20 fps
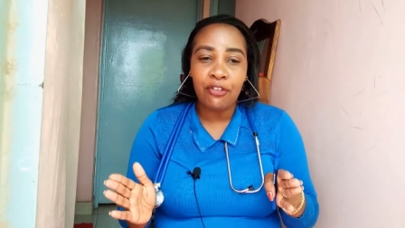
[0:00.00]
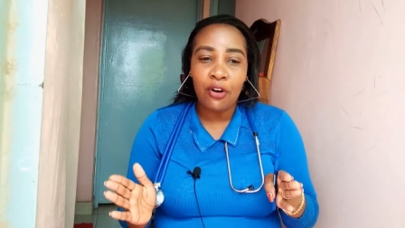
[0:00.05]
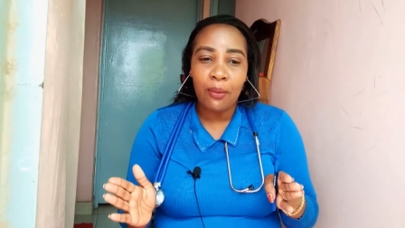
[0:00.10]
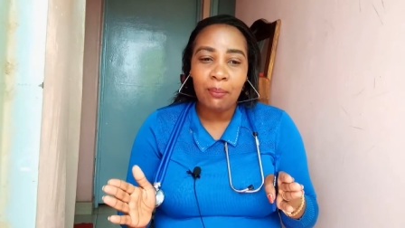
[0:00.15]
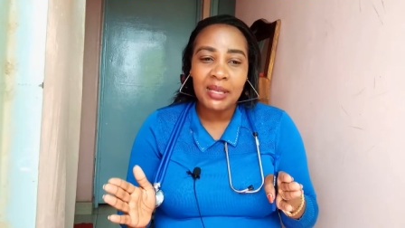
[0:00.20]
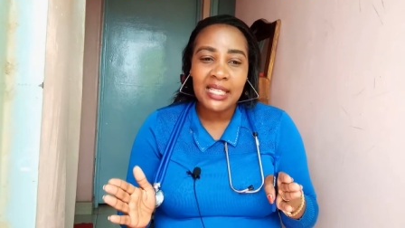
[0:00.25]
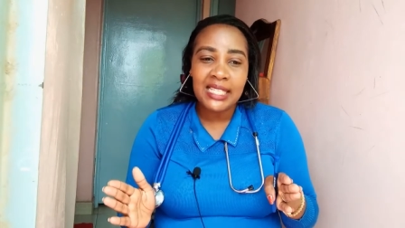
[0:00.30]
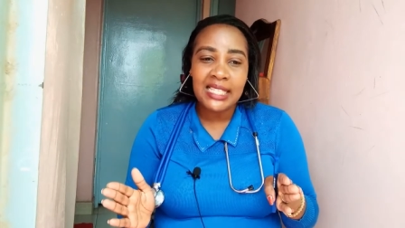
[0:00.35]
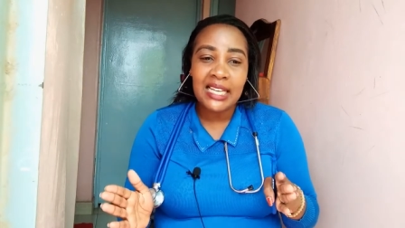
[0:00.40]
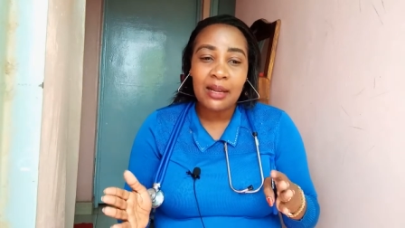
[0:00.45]

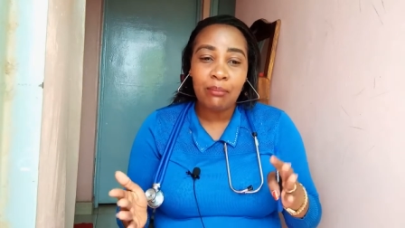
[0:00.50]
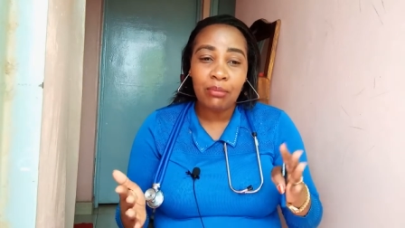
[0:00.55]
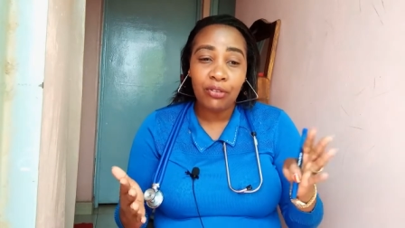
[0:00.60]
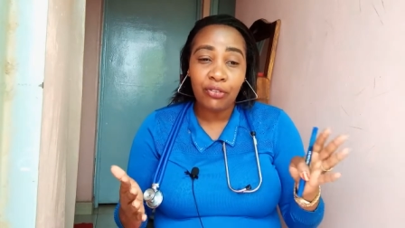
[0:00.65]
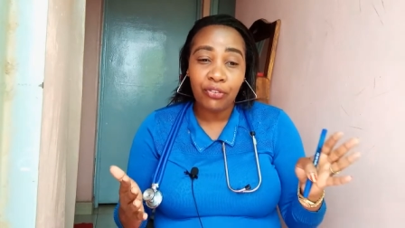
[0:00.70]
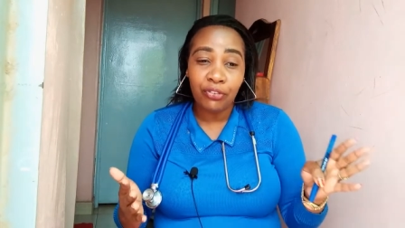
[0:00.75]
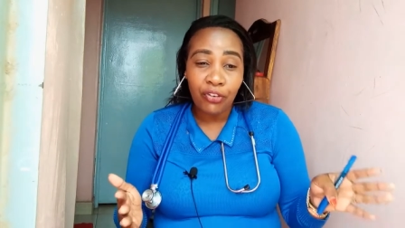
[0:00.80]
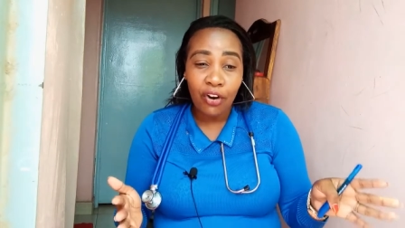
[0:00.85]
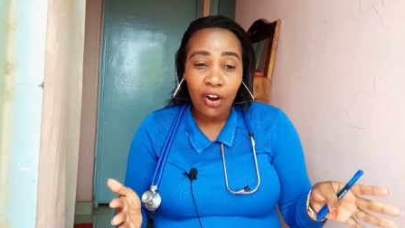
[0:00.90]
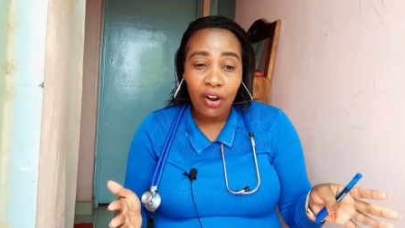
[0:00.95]
vomiting
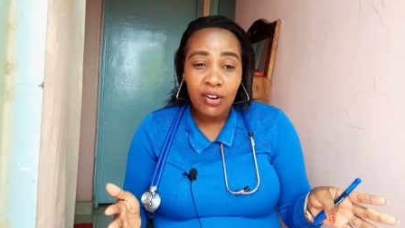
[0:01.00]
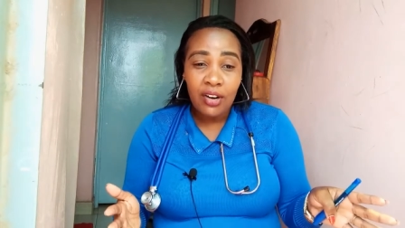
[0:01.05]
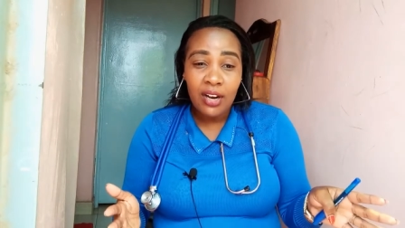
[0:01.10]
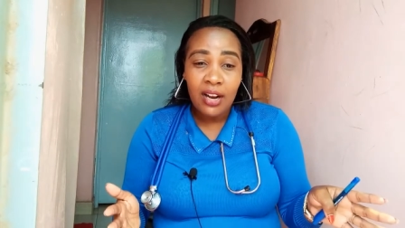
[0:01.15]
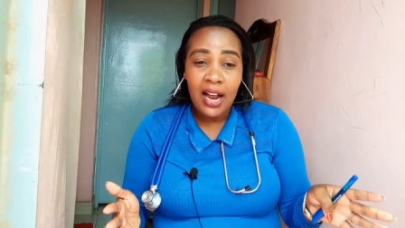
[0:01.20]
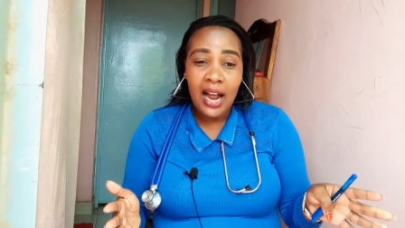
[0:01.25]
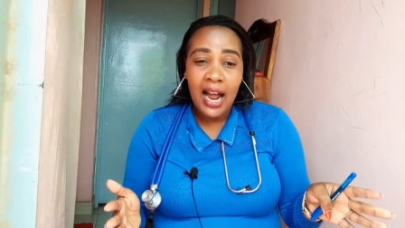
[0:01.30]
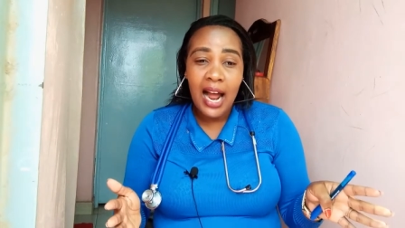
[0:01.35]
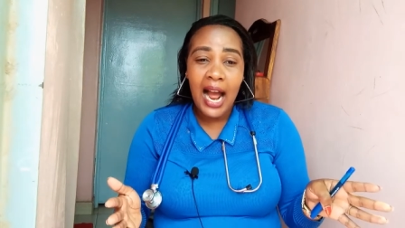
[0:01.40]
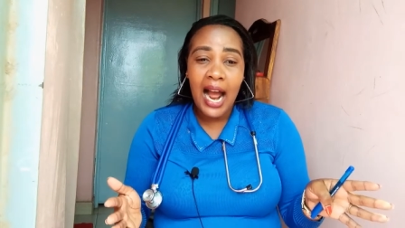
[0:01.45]
before
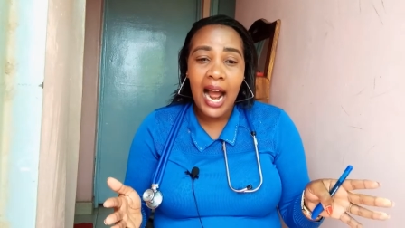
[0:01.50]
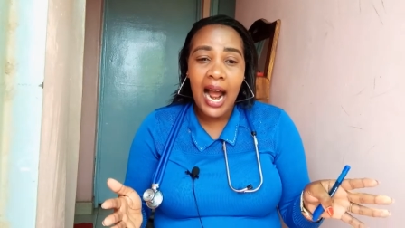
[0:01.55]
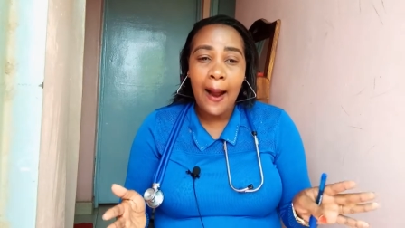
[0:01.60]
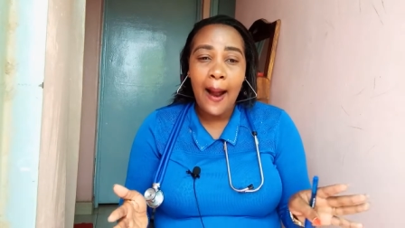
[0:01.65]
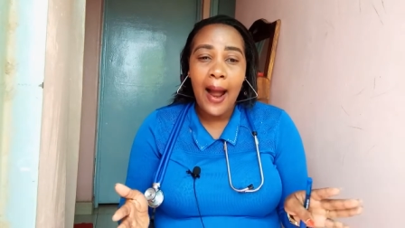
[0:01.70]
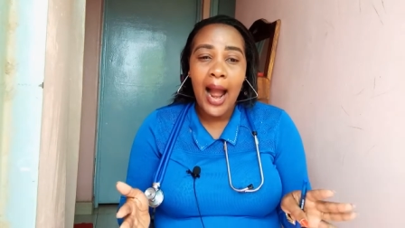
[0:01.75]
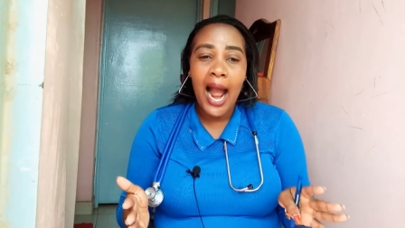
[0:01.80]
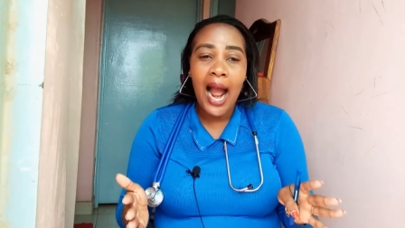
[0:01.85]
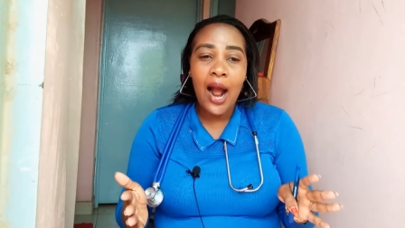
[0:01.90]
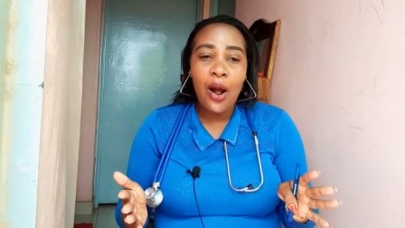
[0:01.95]

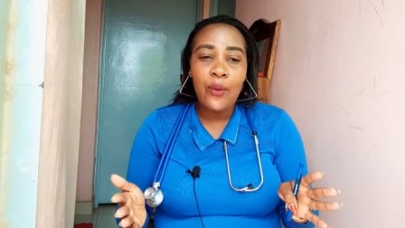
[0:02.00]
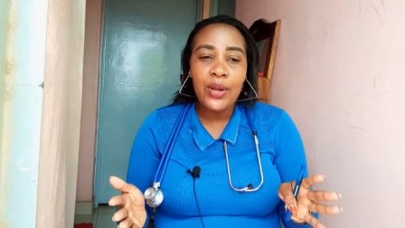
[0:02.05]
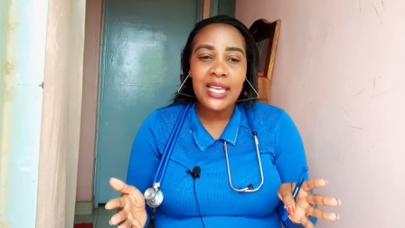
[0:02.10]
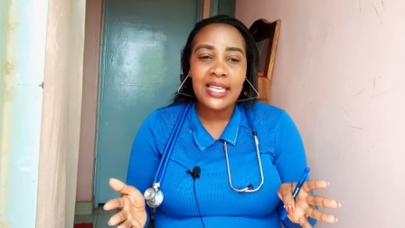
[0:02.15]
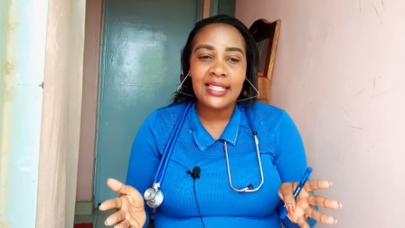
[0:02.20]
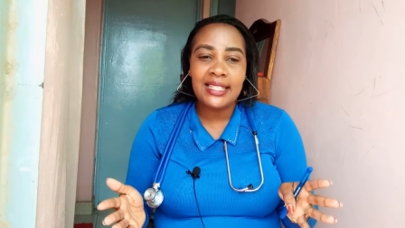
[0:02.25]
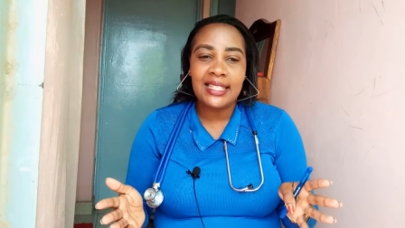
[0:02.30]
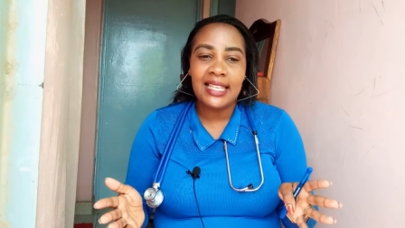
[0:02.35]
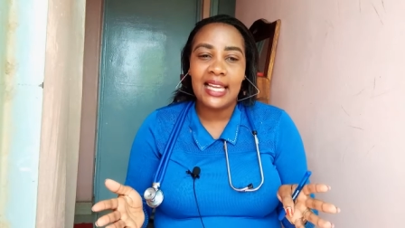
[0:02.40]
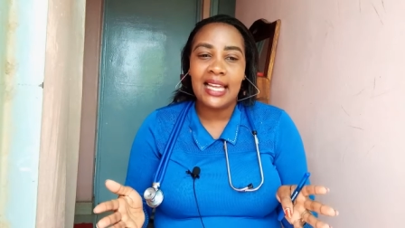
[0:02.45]
uh, how
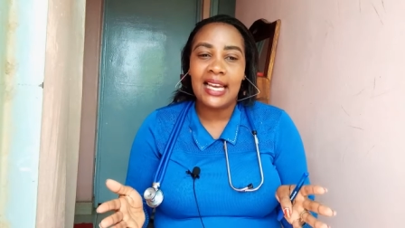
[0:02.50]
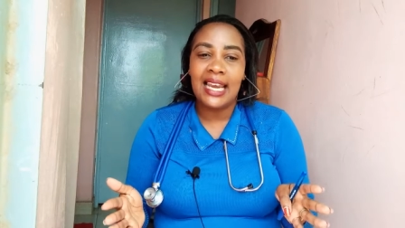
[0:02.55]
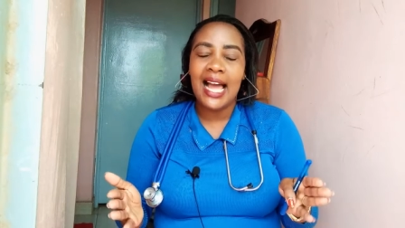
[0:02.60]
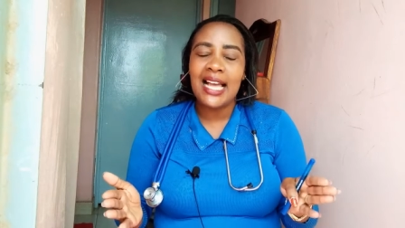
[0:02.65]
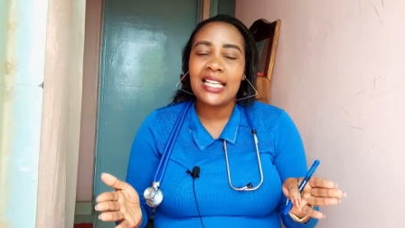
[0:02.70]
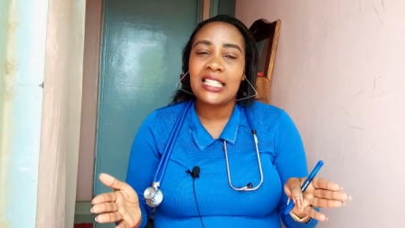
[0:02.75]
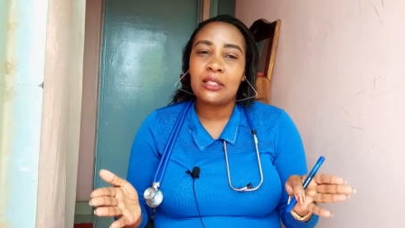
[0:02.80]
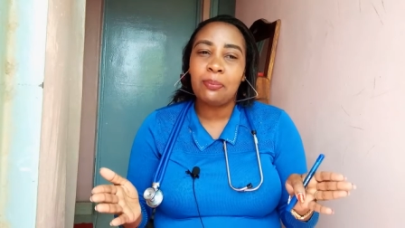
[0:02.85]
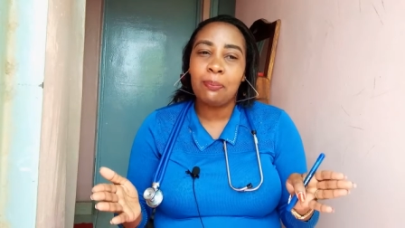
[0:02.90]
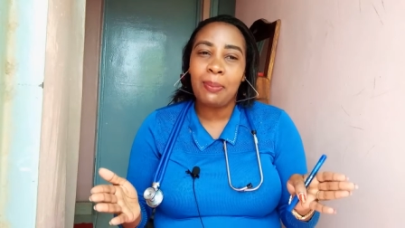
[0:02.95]
is the
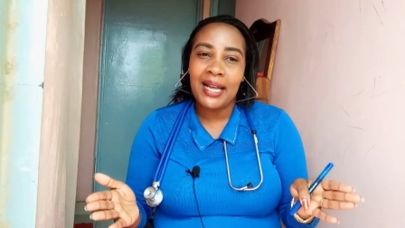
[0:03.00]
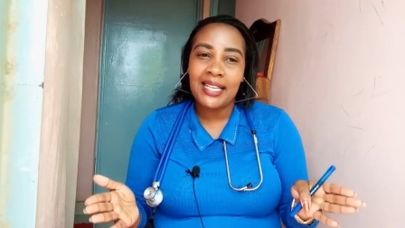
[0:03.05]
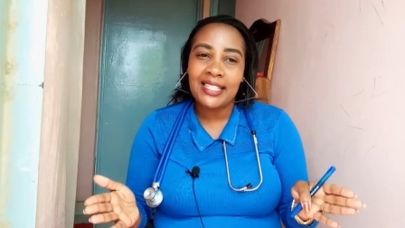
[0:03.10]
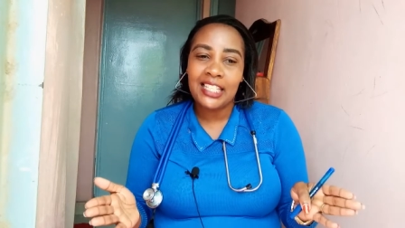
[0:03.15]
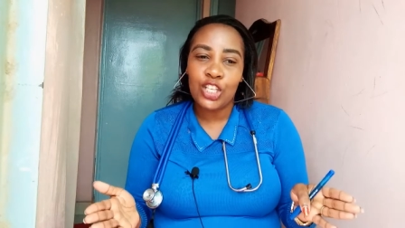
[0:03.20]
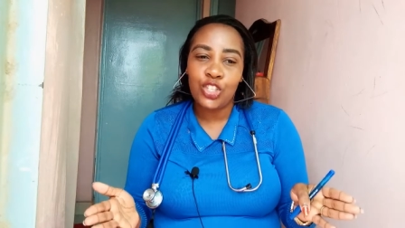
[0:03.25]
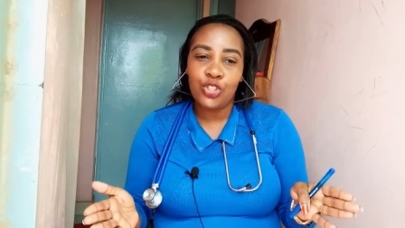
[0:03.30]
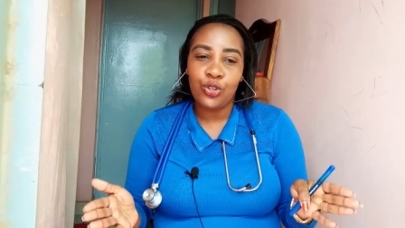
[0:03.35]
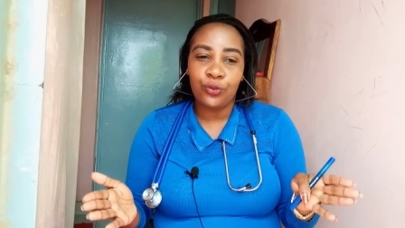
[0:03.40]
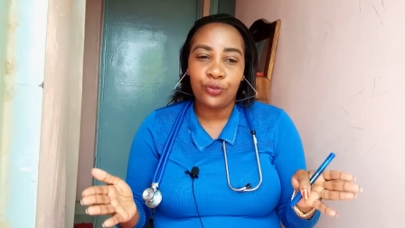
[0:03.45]
last
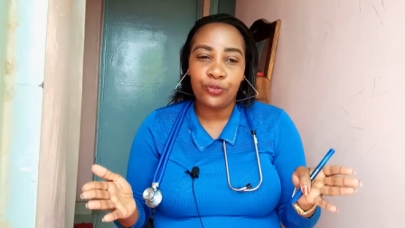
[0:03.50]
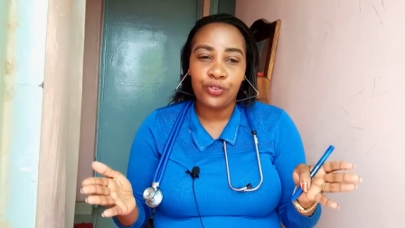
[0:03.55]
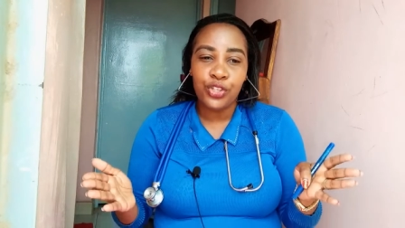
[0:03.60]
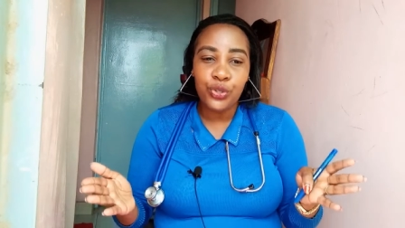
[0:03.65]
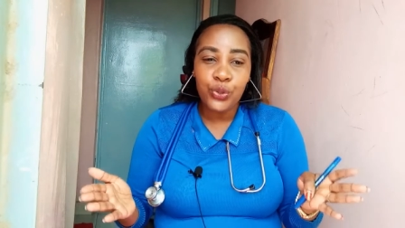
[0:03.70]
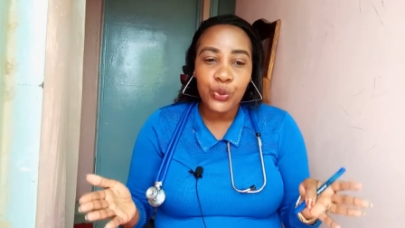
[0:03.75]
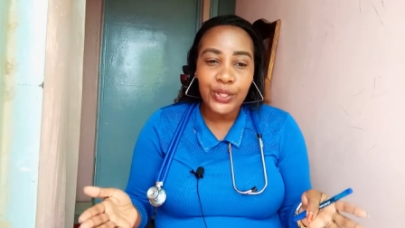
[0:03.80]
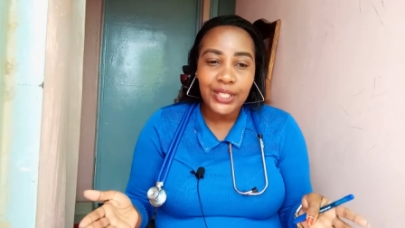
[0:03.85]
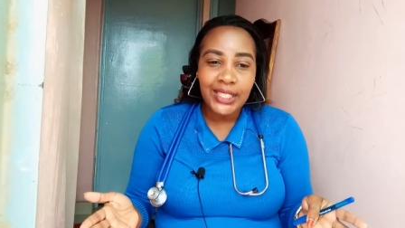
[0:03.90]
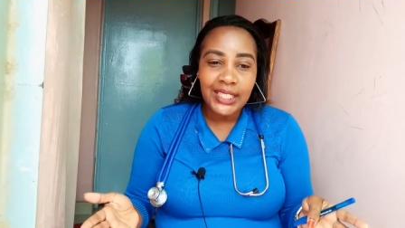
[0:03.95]
passage of
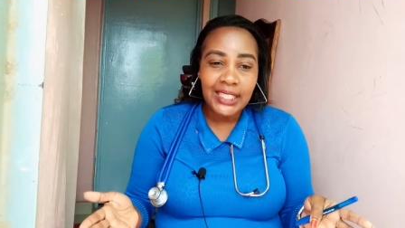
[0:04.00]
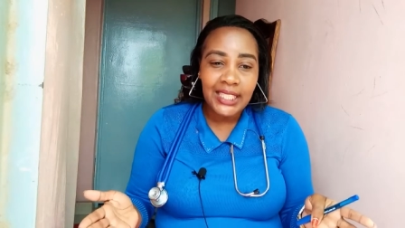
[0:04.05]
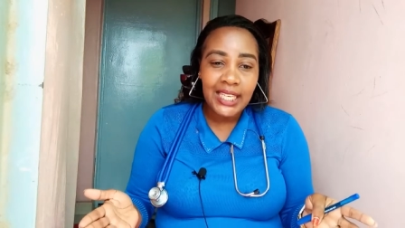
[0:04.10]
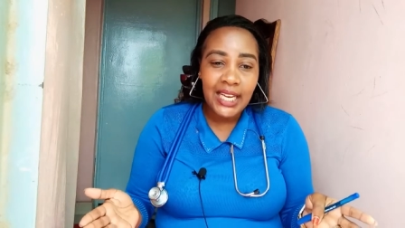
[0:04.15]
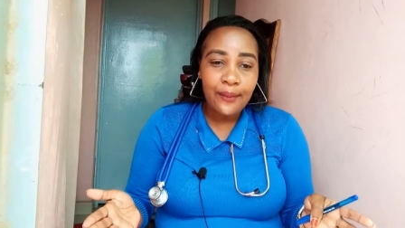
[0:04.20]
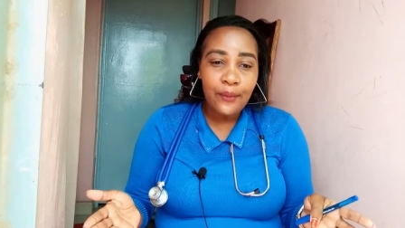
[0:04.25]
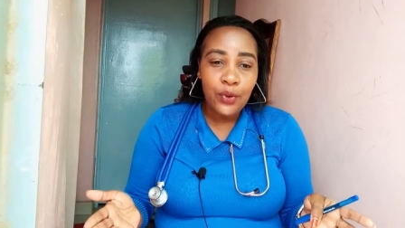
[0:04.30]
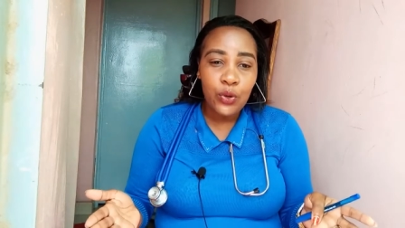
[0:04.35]
urine?